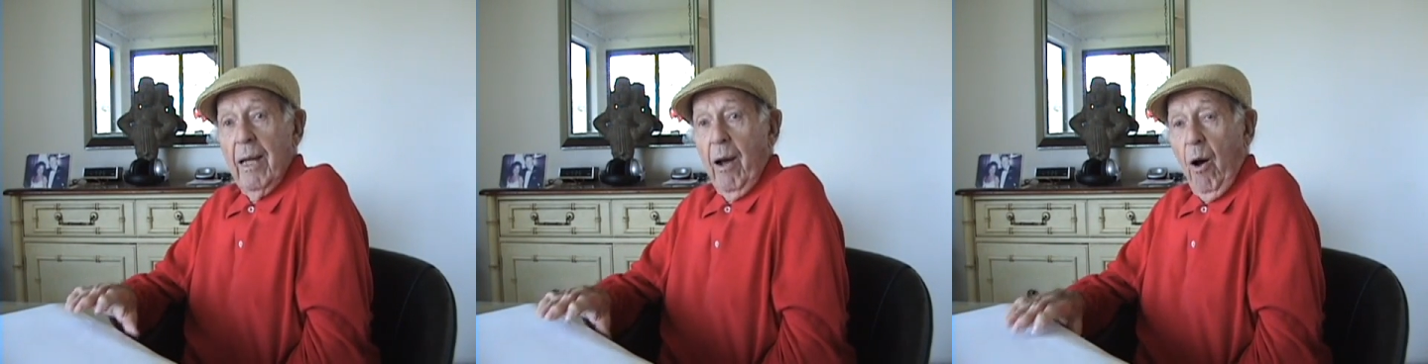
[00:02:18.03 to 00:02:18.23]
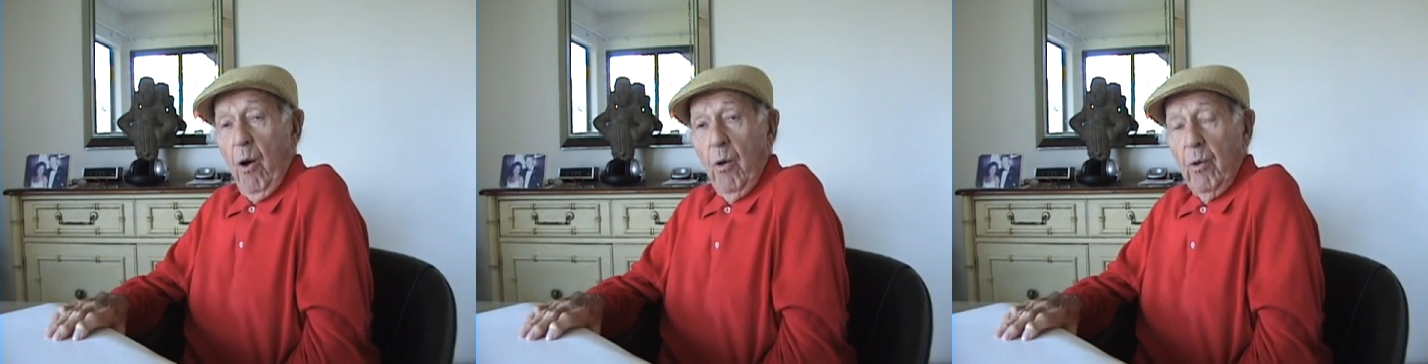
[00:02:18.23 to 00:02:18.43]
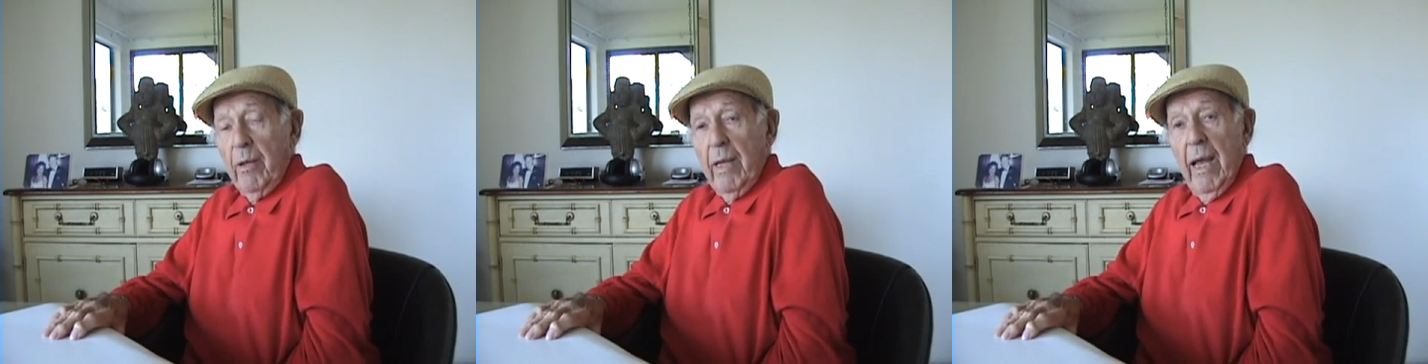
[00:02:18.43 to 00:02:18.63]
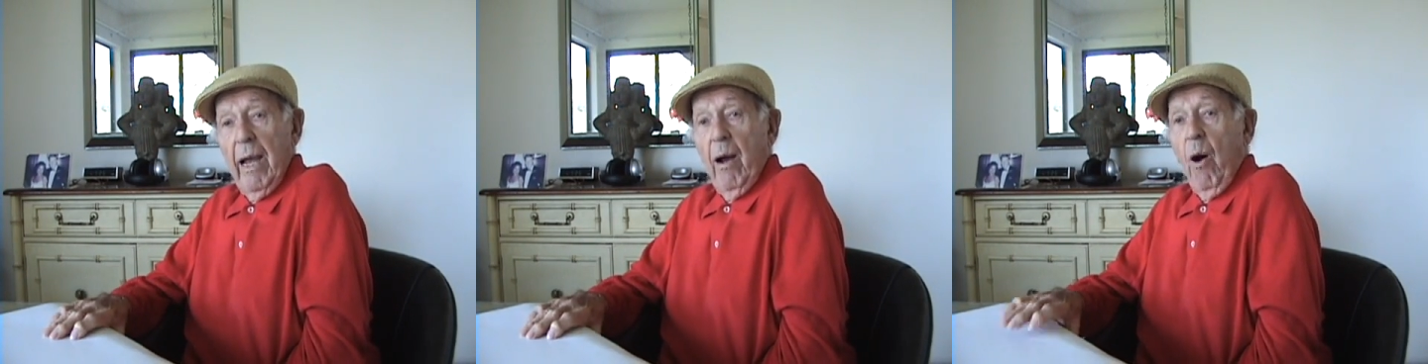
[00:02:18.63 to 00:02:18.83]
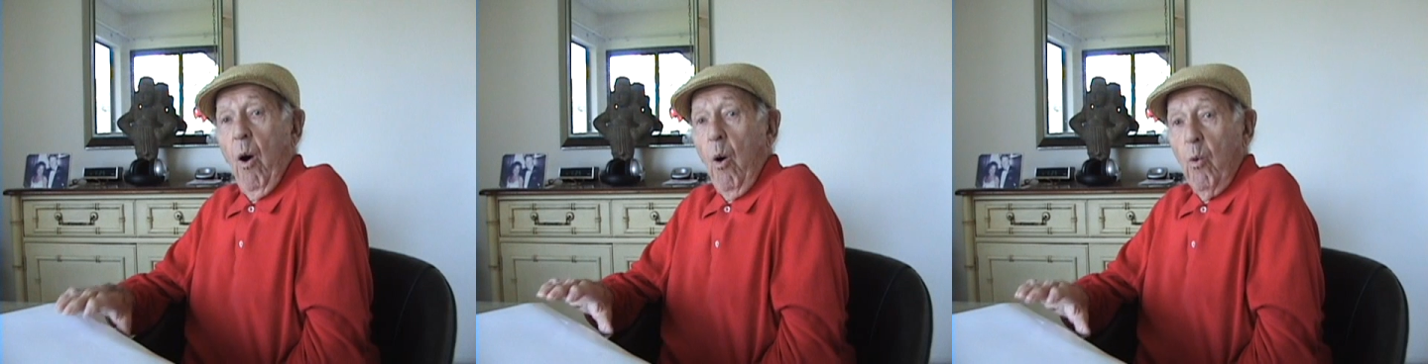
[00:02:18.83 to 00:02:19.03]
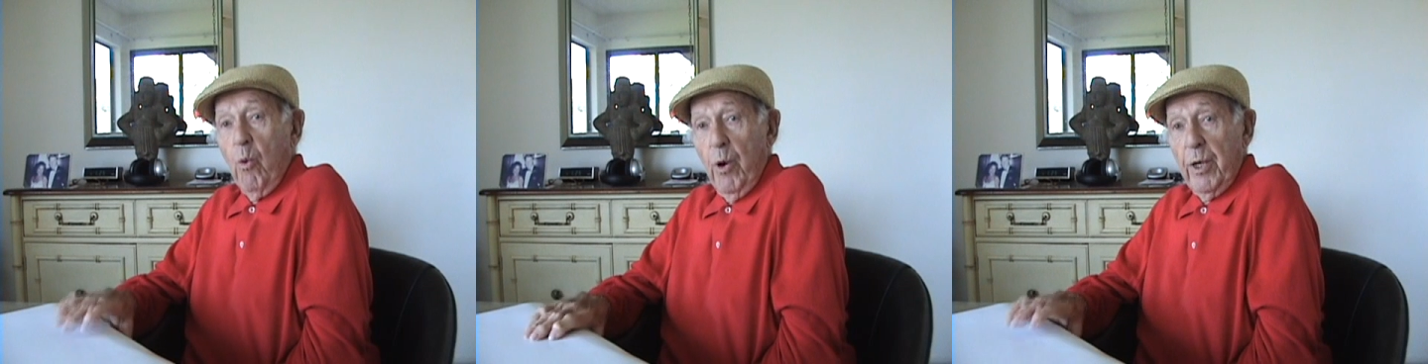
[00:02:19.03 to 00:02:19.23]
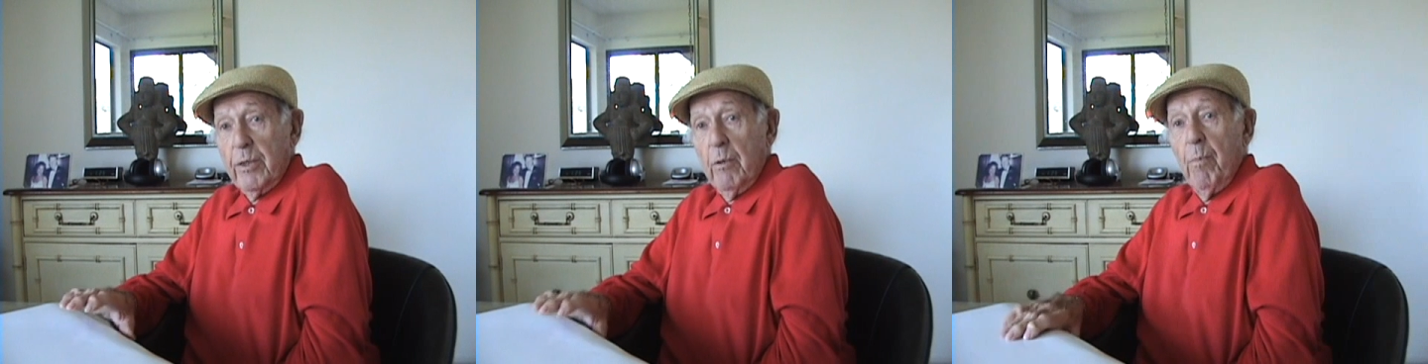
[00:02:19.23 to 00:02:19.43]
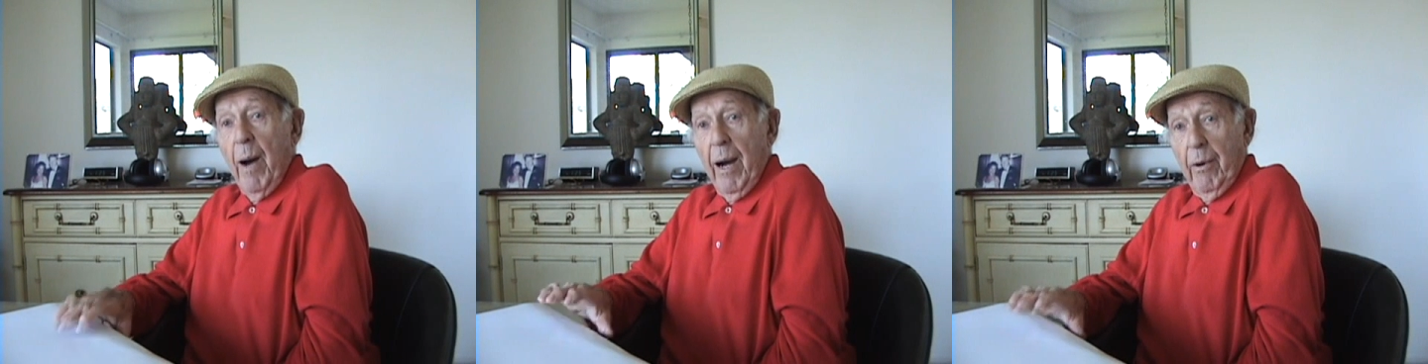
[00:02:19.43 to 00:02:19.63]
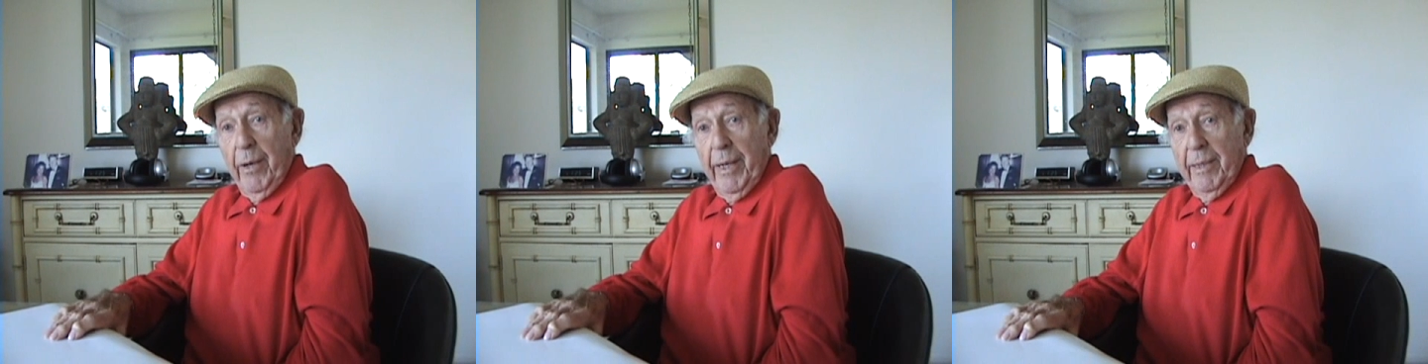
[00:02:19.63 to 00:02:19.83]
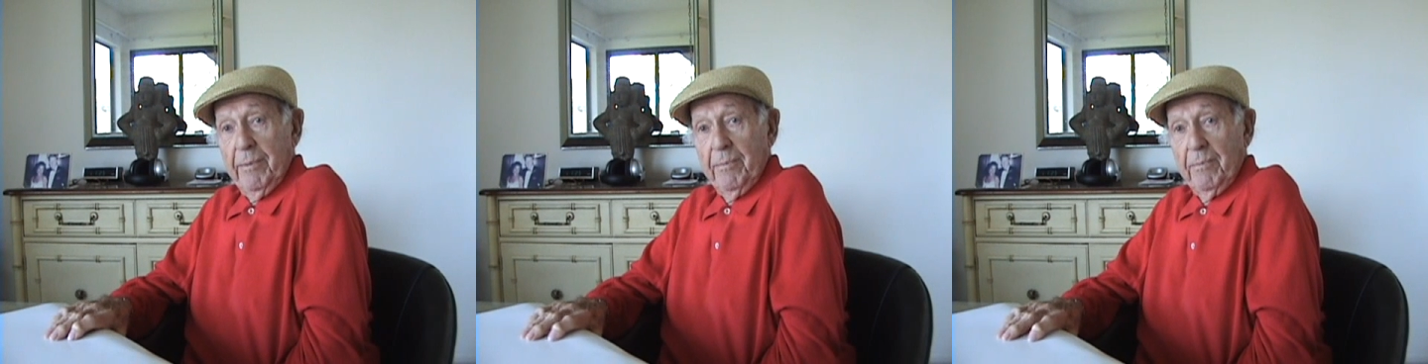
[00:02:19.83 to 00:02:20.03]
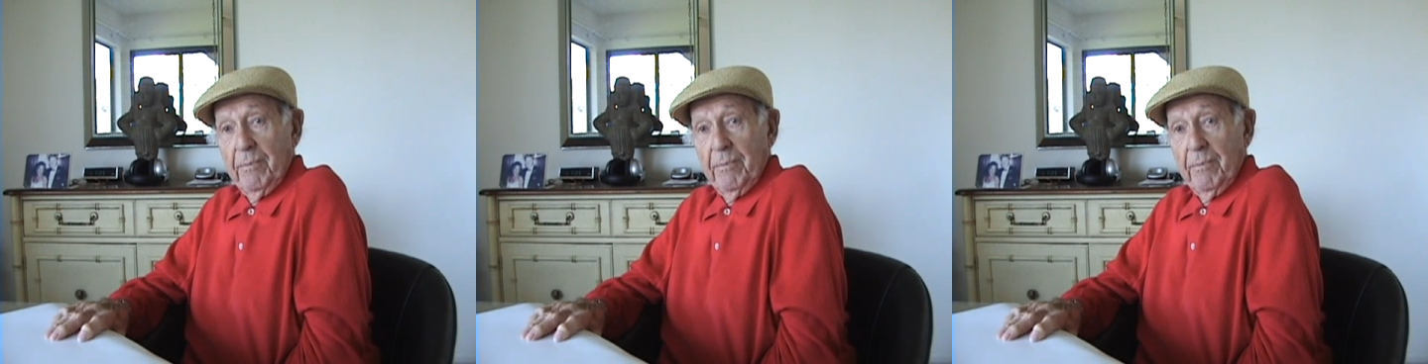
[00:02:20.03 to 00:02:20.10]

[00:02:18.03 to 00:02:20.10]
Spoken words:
all worked the Bowery.